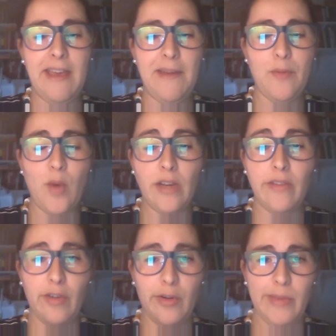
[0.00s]
one
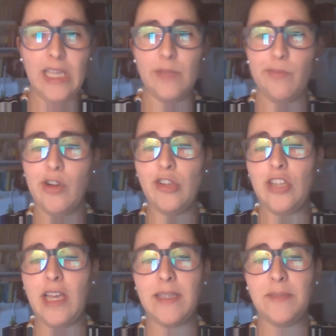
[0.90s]
of our biggest
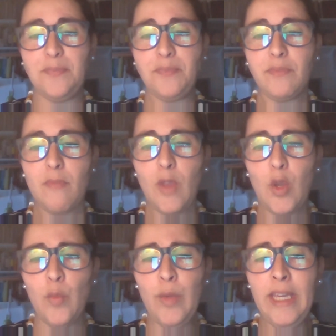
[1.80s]
projects,
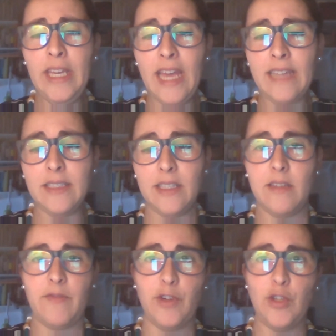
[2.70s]
and
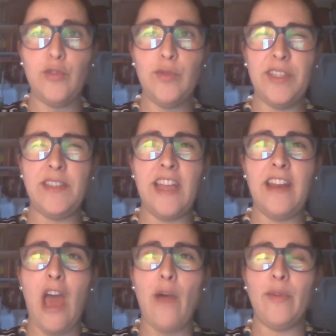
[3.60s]
for you to
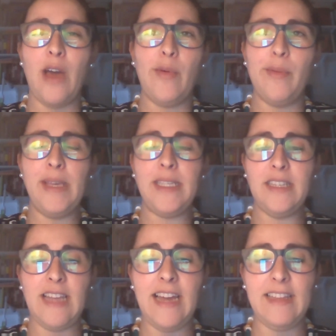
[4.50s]
understand how
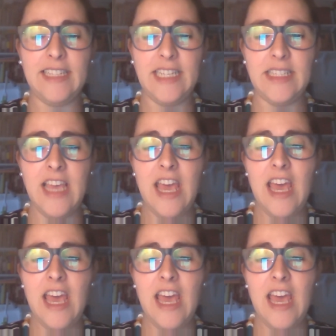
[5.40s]
amazing the island is,